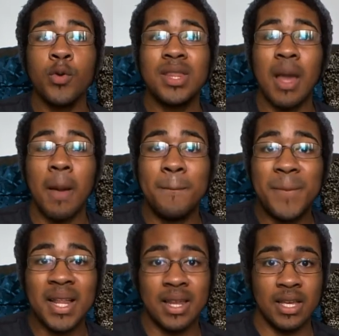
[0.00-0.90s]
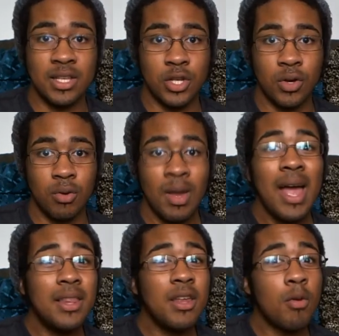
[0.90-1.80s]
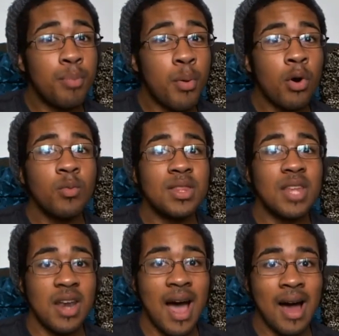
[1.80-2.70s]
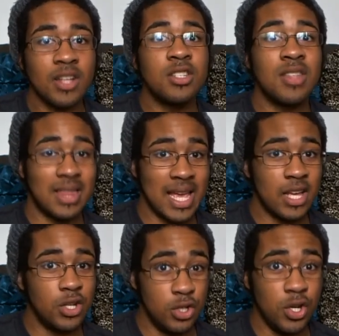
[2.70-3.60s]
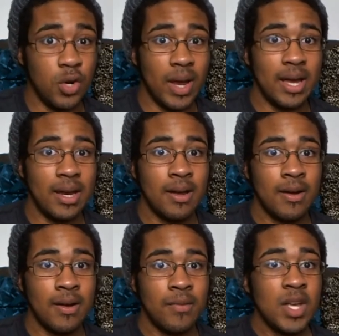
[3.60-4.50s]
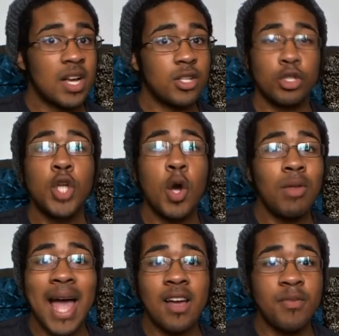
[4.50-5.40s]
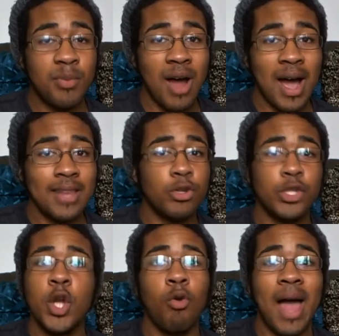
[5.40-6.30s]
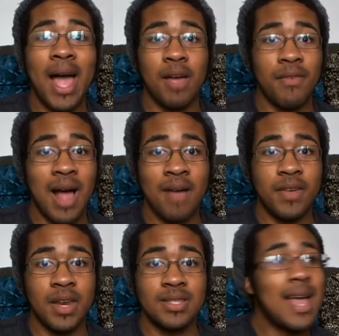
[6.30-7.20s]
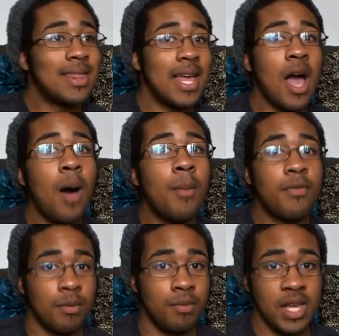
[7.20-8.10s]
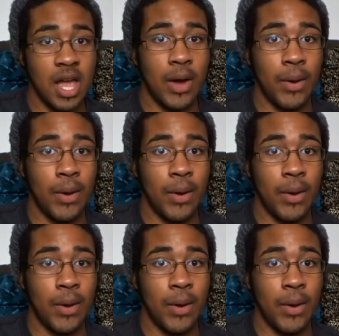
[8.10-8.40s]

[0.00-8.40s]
with the ability to, and they are born with the knowledge that they can do it. Because there's no lack of pride, there's no lack of confidence. They come from Leo.